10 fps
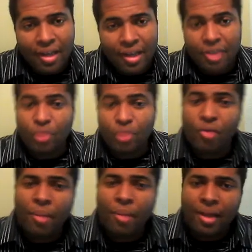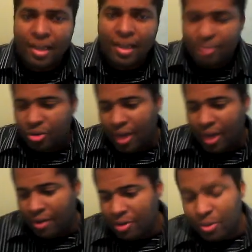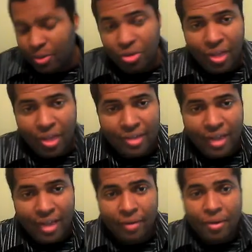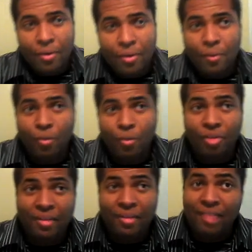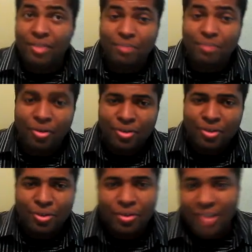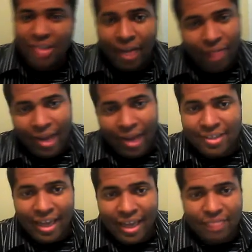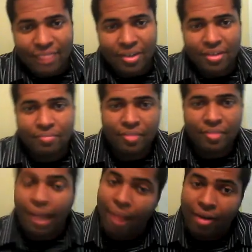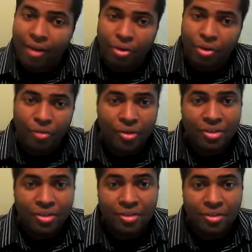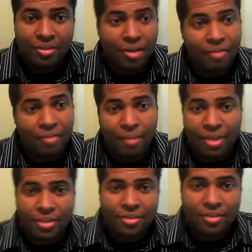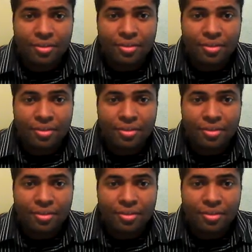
is confirming a lot of spirituality, spiritual things that would have been either spiritual or sci-fi, science fiction, like parallel universes, other dimensions.